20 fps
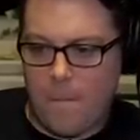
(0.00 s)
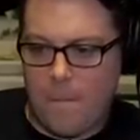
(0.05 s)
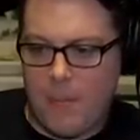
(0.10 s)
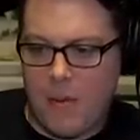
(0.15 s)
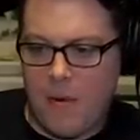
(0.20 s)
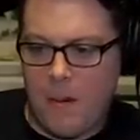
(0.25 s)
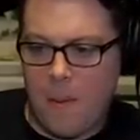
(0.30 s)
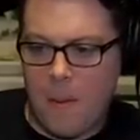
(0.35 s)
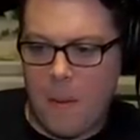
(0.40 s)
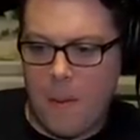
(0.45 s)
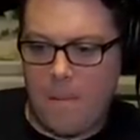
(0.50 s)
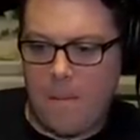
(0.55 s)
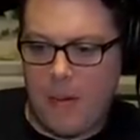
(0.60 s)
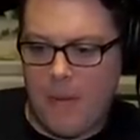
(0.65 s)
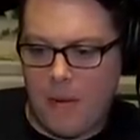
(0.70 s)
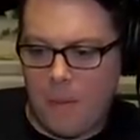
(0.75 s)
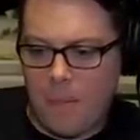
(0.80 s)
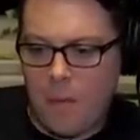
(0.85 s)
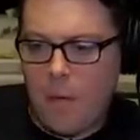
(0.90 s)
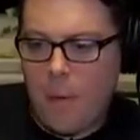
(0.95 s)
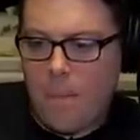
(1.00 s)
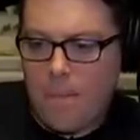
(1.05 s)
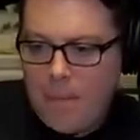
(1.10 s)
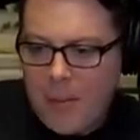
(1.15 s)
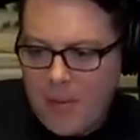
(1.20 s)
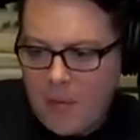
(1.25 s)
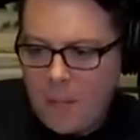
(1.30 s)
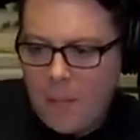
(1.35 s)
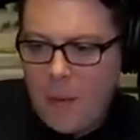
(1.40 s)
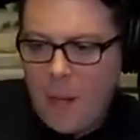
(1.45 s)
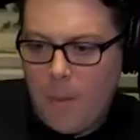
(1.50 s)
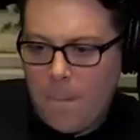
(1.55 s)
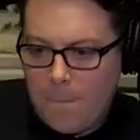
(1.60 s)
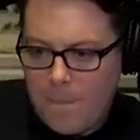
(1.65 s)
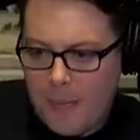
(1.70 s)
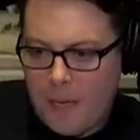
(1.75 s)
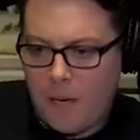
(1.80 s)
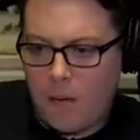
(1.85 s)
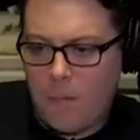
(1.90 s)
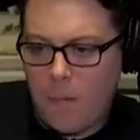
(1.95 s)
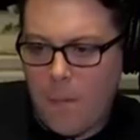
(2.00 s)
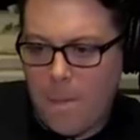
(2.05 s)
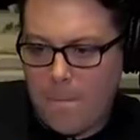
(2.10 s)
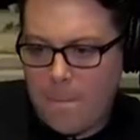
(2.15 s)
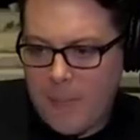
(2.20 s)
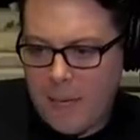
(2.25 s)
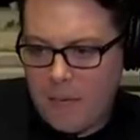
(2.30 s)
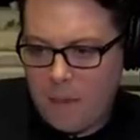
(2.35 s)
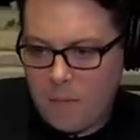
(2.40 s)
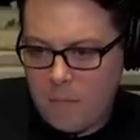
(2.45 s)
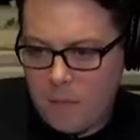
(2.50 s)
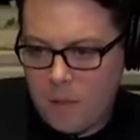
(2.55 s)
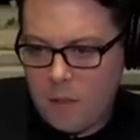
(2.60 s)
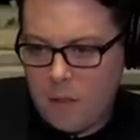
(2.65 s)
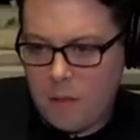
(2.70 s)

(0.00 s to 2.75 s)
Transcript: Pin him, pin him, pin him, pin him, pin him.